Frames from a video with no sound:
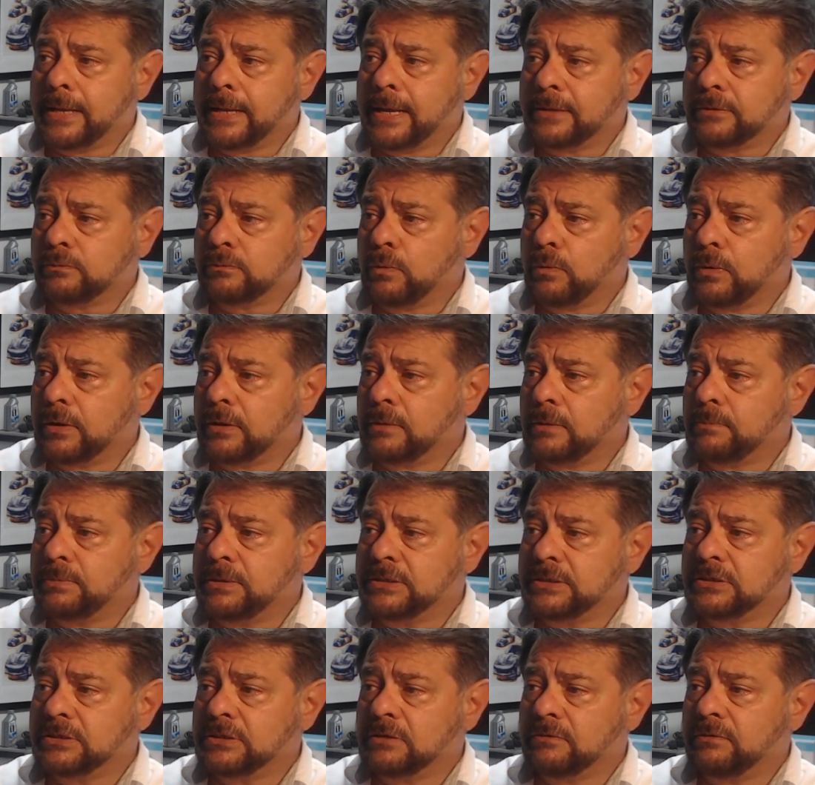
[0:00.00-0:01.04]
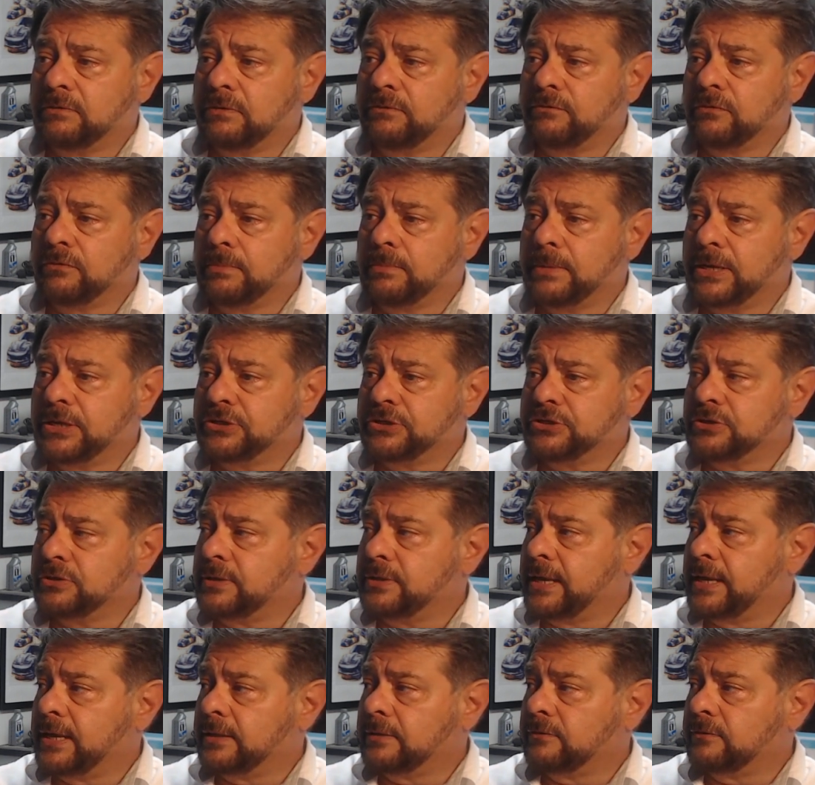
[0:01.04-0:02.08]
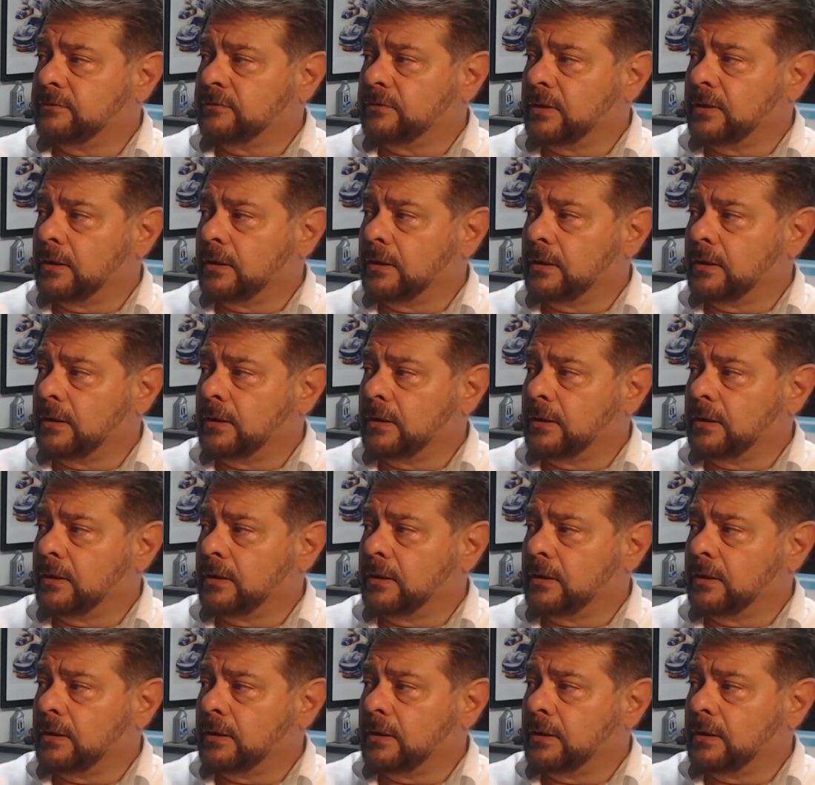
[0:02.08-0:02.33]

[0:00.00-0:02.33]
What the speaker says: that's one of the pieces of information that's